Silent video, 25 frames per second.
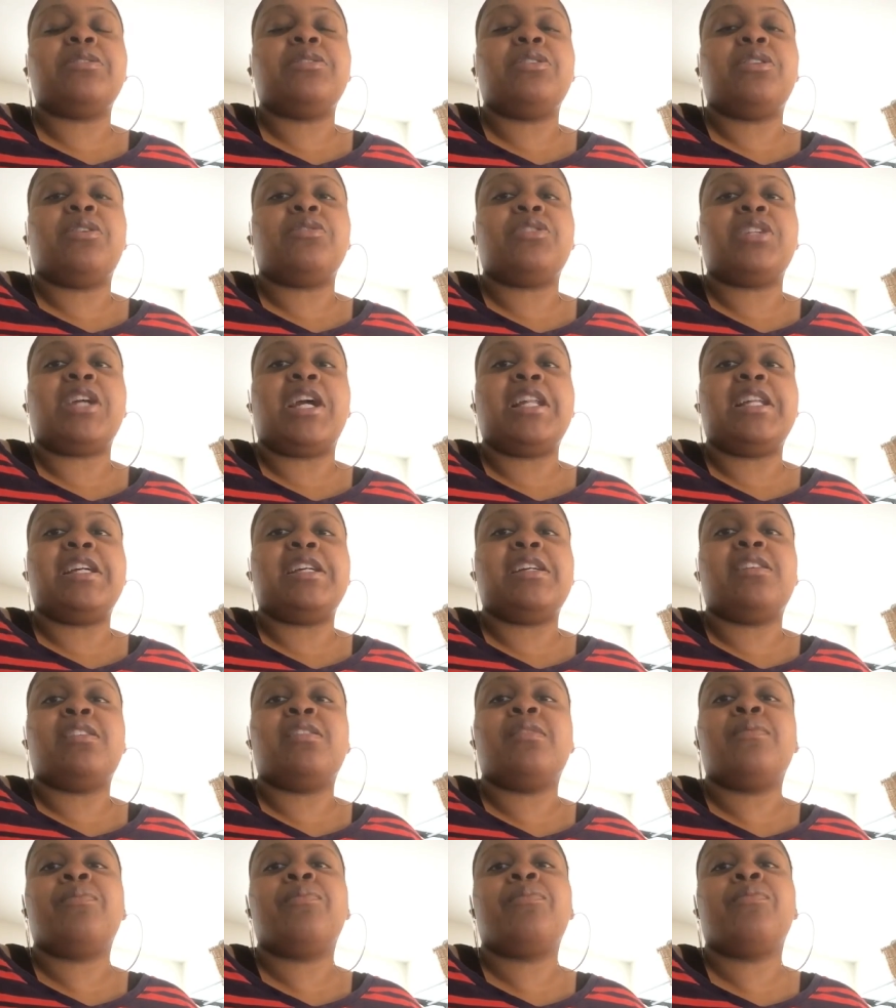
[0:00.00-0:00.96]
you know, try to
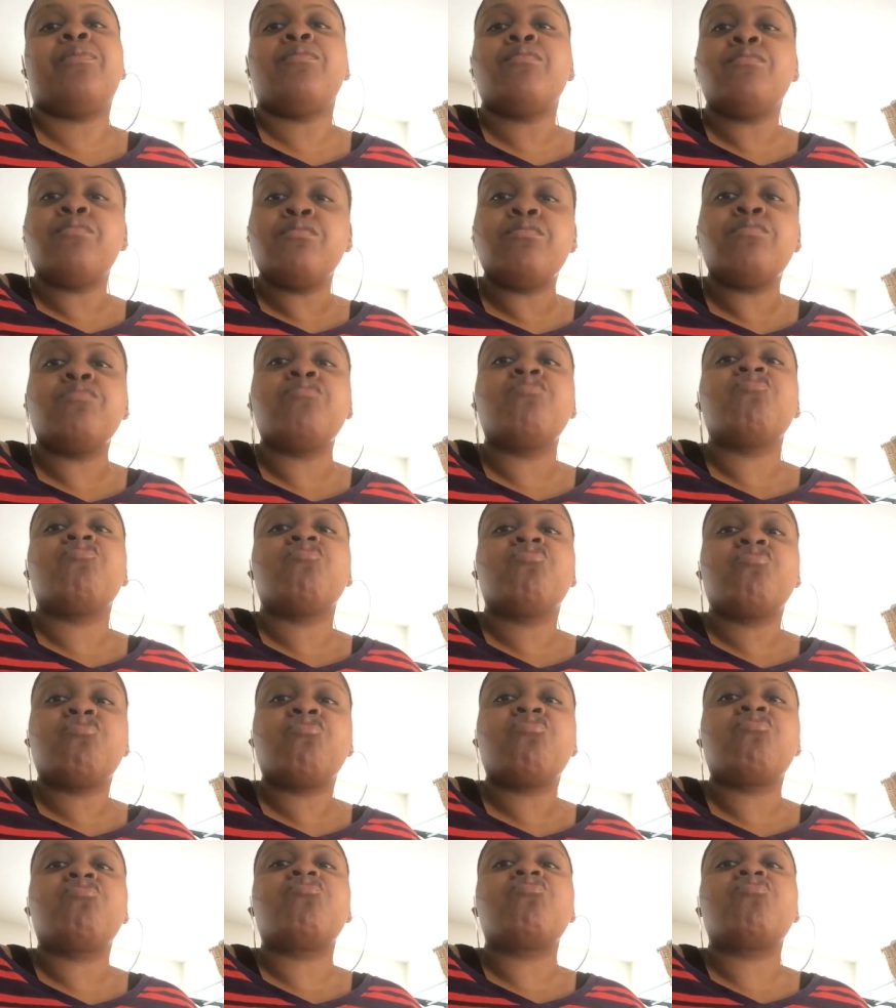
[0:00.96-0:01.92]

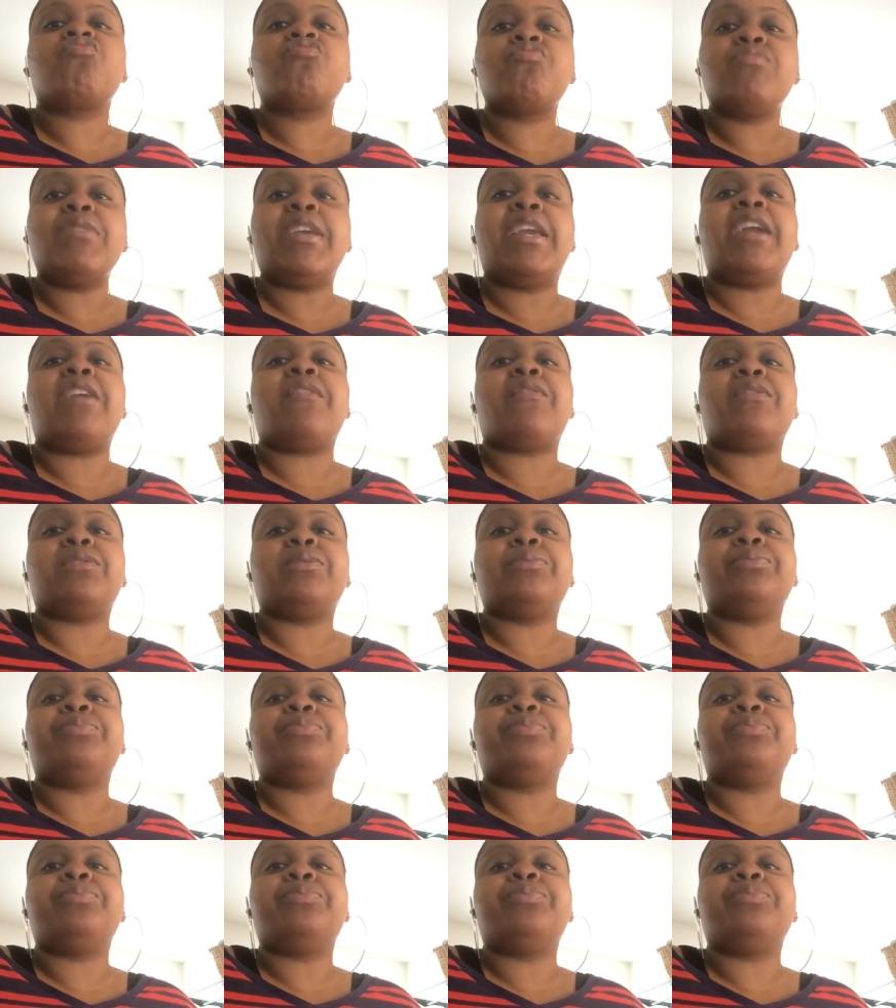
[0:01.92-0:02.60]
be careful.